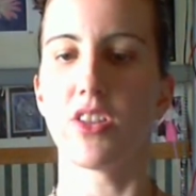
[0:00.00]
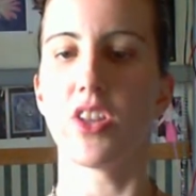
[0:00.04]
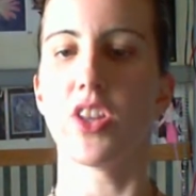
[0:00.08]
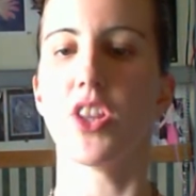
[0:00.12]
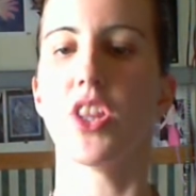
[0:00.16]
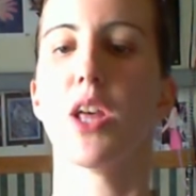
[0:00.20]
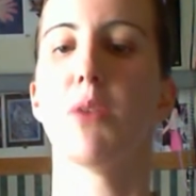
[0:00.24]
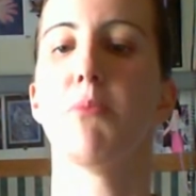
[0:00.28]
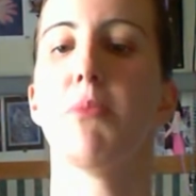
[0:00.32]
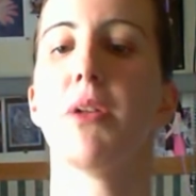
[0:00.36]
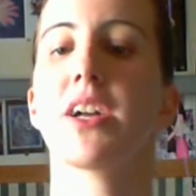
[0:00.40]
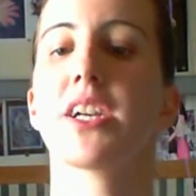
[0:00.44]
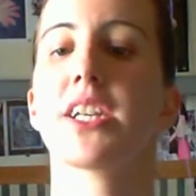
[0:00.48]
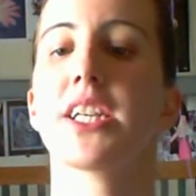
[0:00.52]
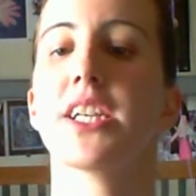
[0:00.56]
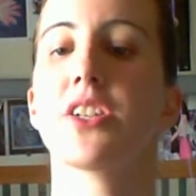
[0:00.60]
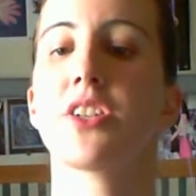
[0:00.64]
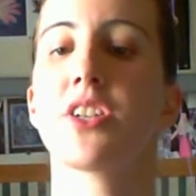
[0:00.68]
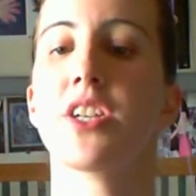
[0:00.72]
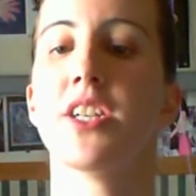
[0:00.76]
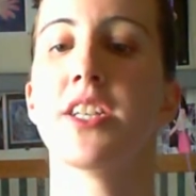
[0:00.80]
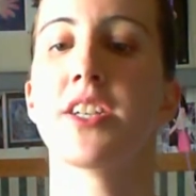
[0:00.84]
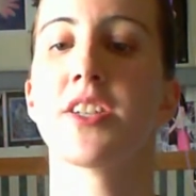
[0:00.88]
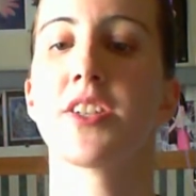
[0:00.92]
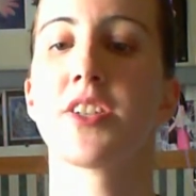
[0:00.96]
Their blood
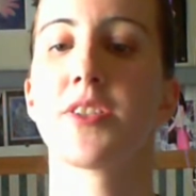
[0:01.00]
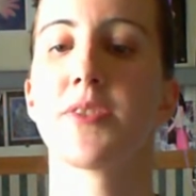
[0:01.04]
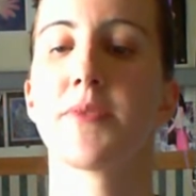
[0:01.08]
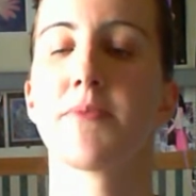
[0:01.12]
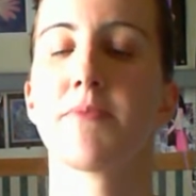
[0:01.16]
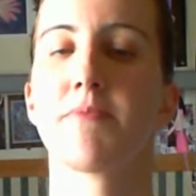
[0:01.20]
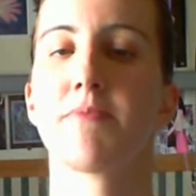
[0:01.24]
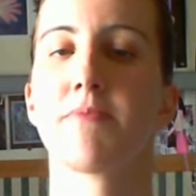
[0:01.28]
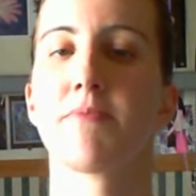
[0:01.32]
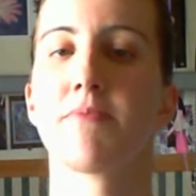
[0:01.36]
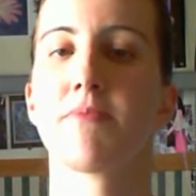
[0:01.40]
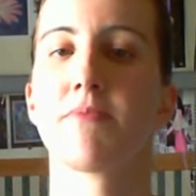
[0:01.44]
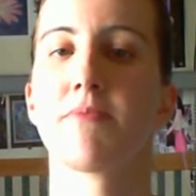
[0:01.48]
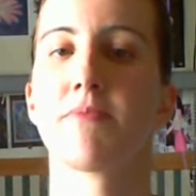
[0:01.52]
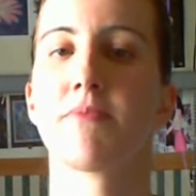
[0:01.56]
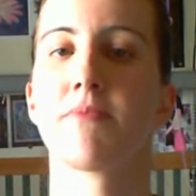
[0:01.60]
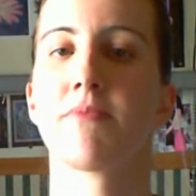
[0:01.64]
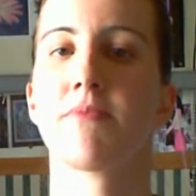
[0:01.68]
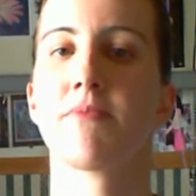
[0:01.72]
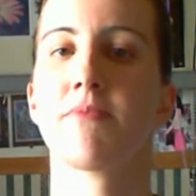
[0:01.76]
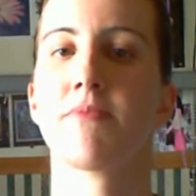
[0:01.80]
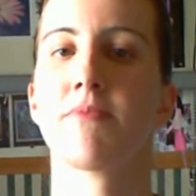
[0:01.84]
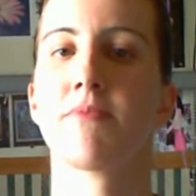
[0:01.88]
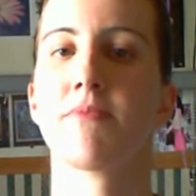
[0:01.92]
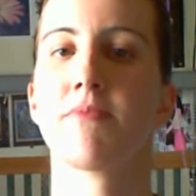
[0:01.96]
guiltiness
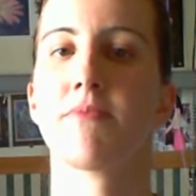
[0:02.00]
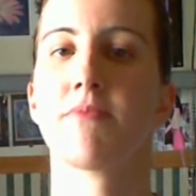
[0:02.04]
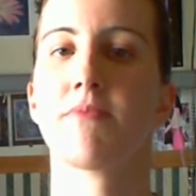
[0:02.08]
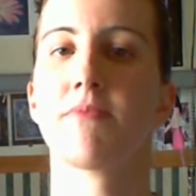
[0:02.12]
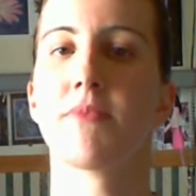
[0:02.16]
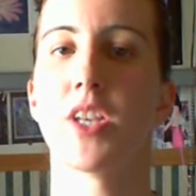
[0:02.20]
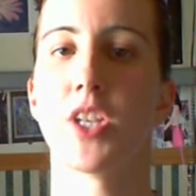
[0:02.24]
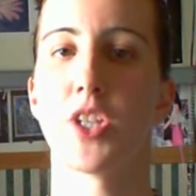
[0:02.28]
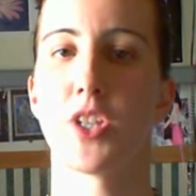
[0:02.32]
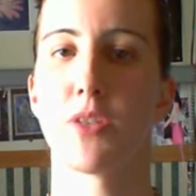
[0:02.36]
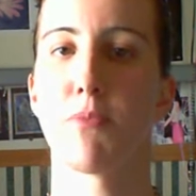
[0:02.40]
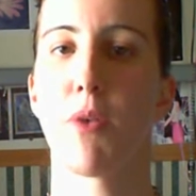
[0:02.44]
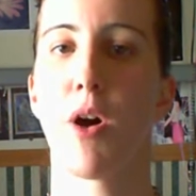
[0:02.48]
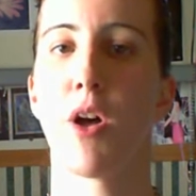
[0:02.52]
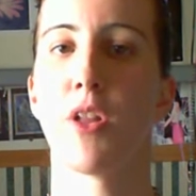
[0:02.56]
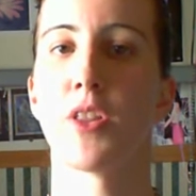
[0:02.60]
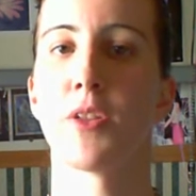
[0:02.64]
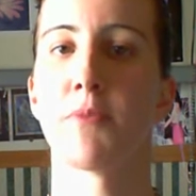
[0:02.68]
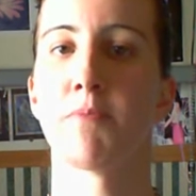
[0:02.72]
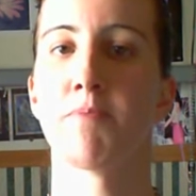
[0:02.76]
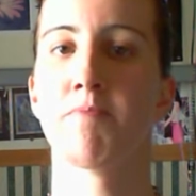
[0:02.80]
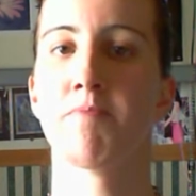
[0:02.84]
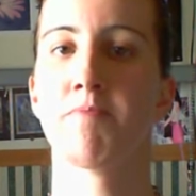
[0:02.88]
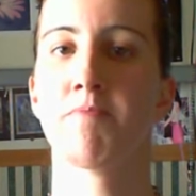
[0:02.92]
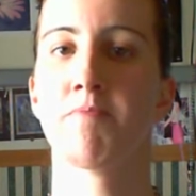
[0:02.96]
is upon them.